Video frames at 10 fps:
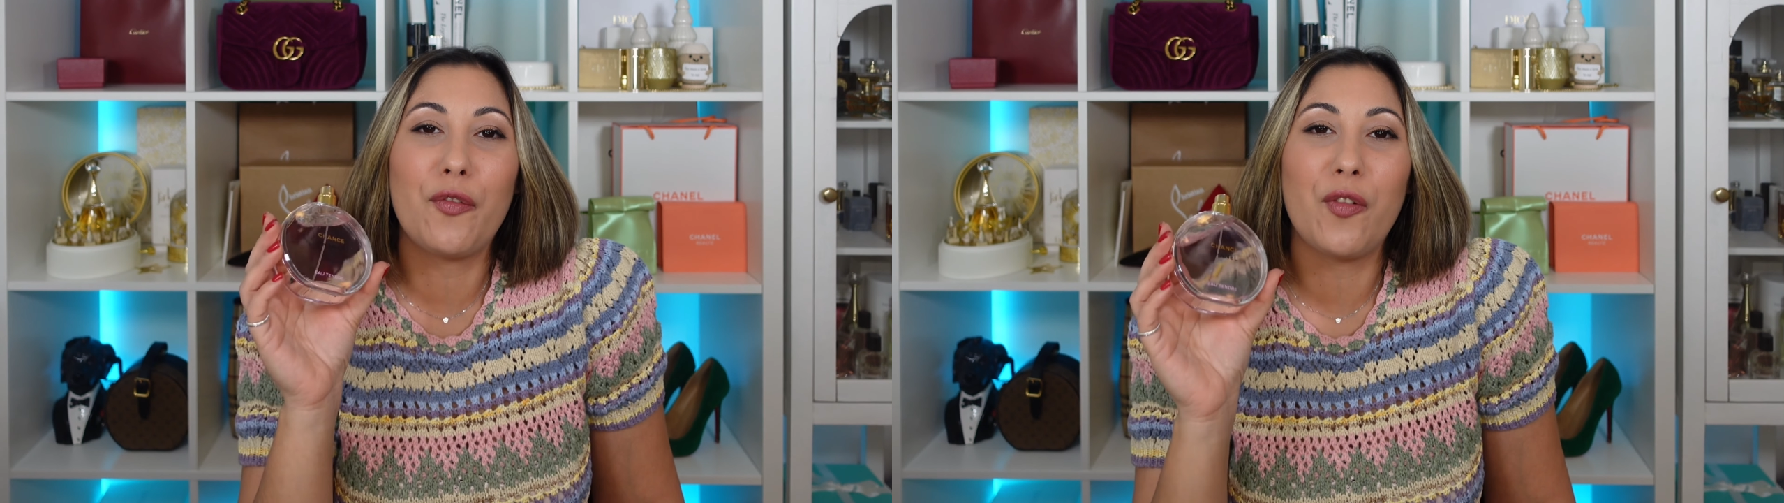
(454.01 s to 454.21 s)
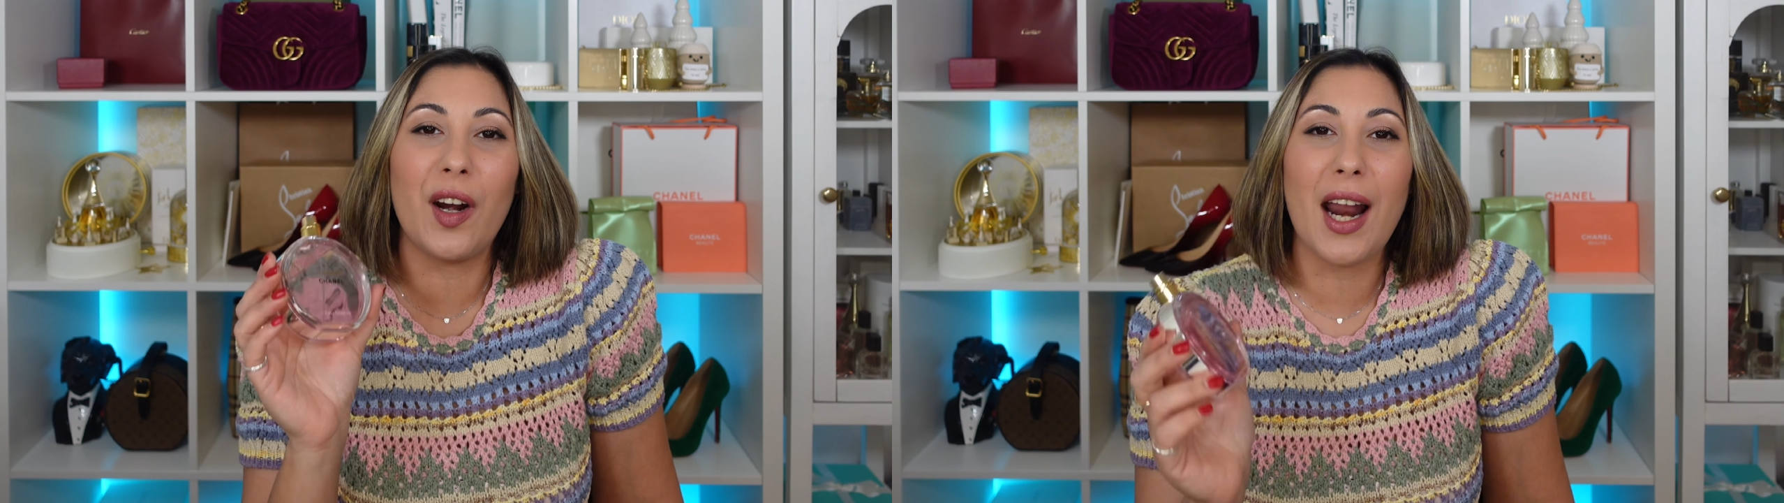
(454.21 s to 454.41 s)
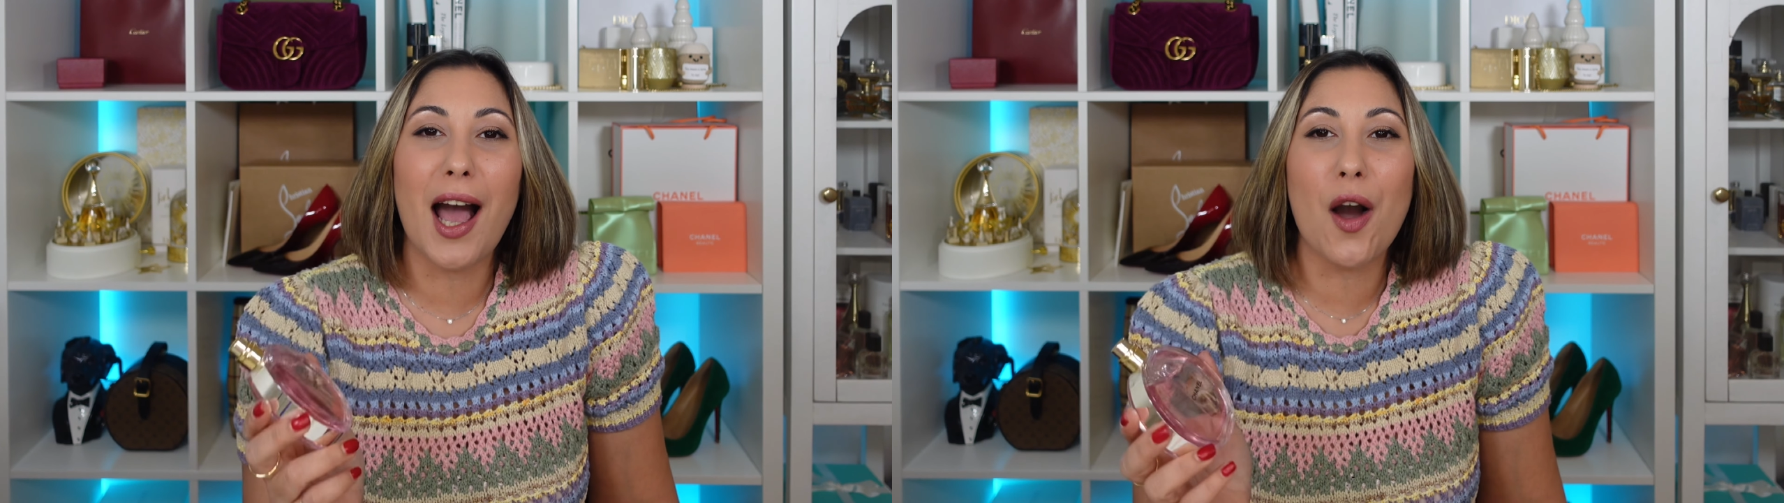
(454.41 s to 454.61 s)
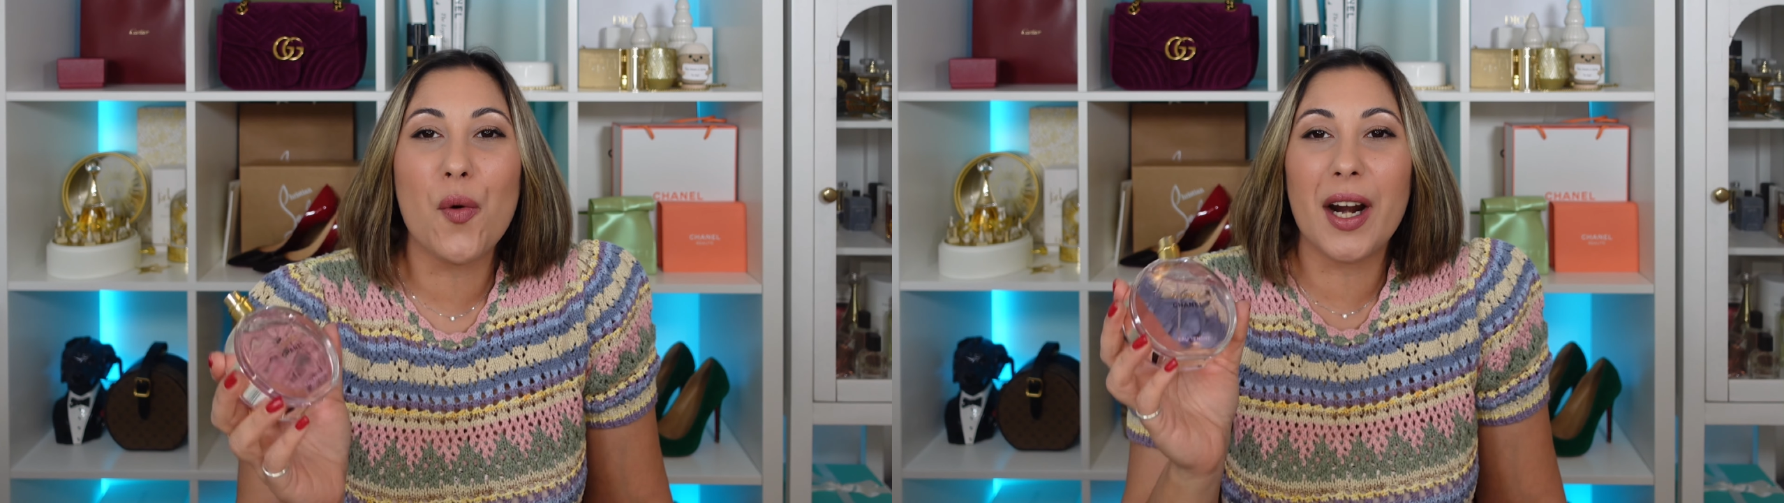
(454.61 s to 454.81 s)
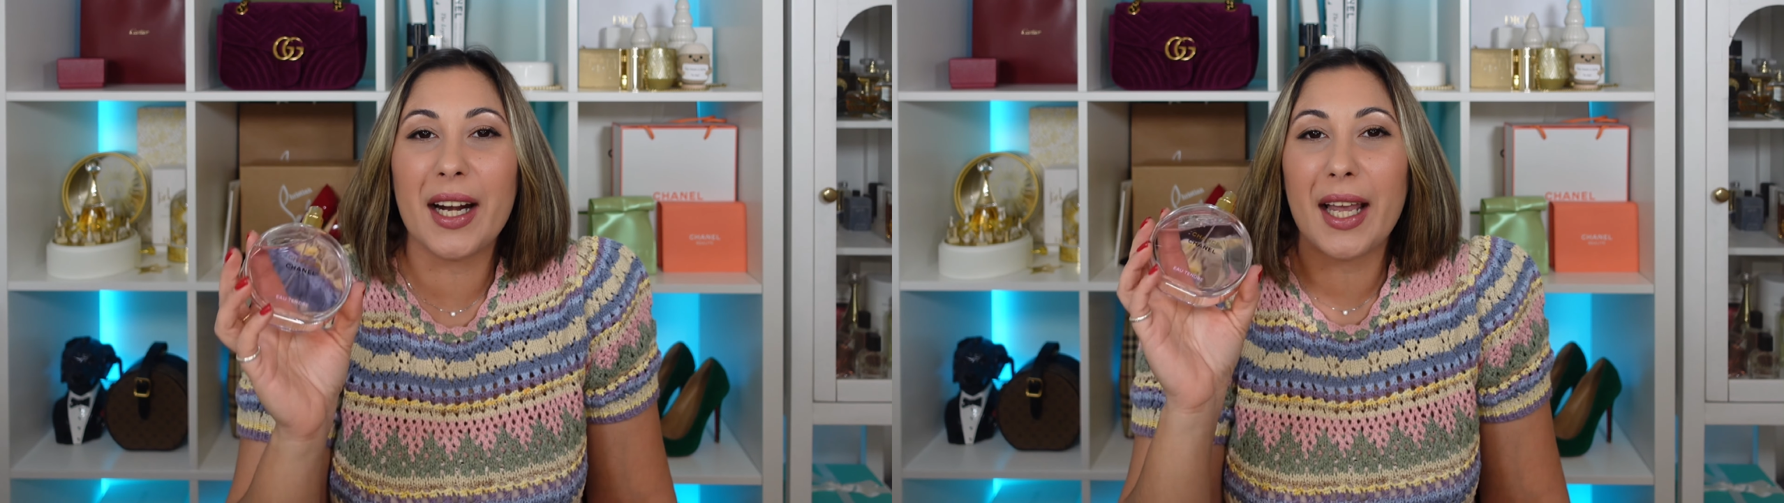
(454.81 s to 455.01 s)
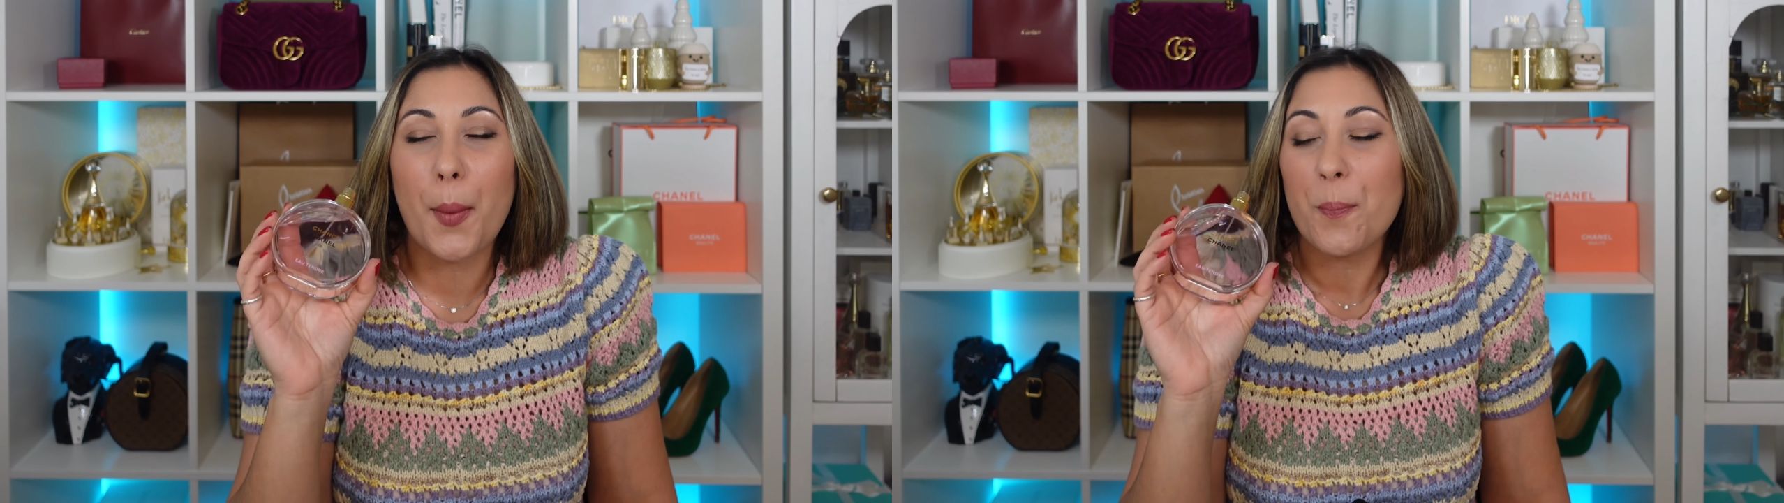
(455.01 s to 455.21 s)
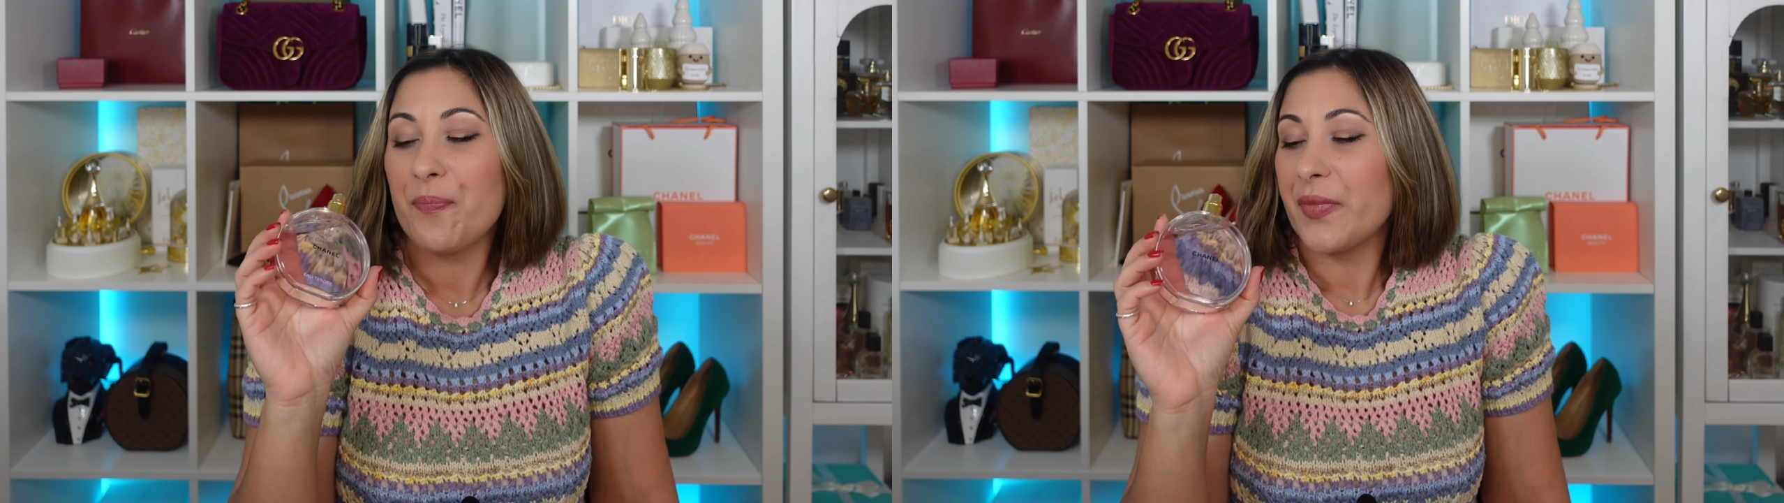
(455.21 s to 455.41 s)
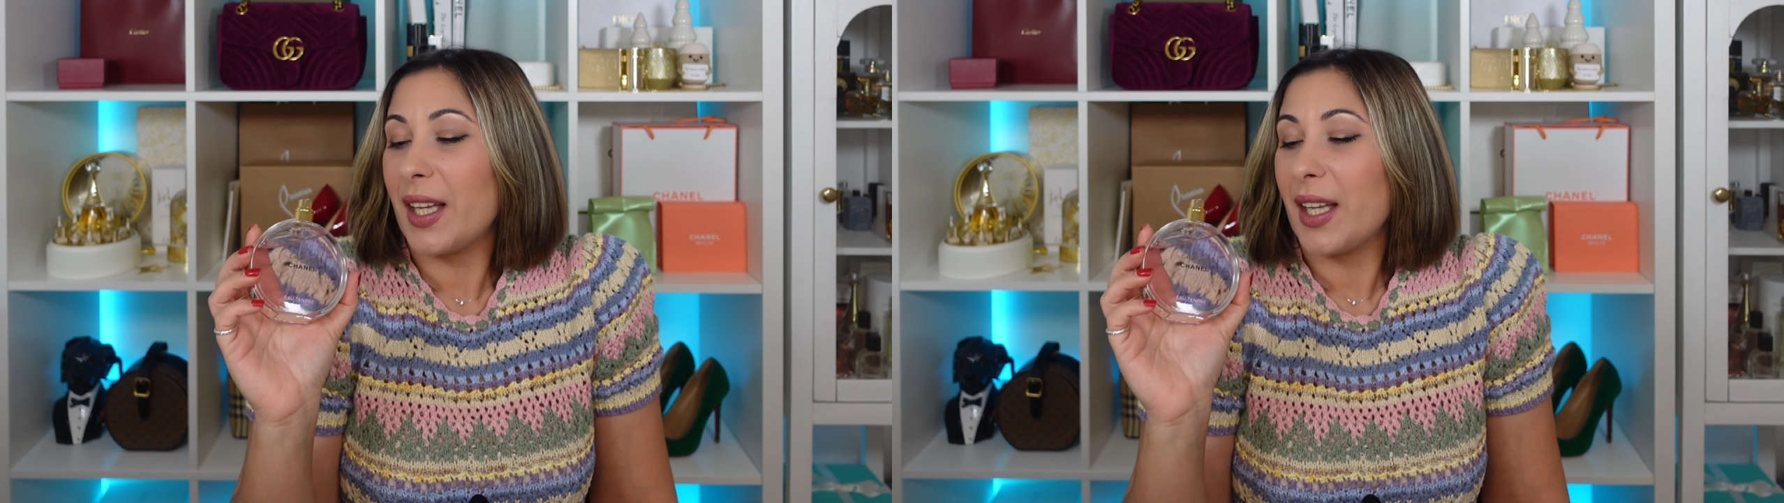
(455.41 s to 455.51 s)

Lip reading: flowery,